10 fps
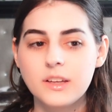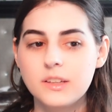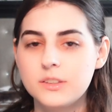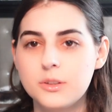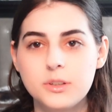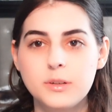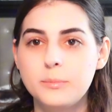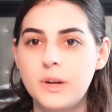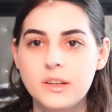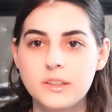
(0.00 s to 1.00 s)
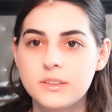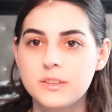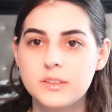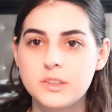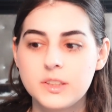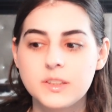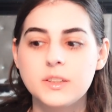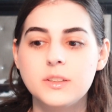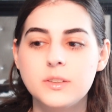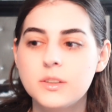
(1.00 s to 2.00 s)
he showed up back in
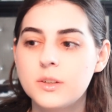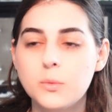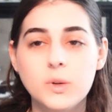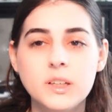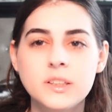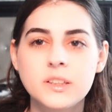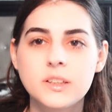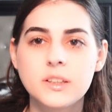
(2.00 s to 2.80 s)
season 1.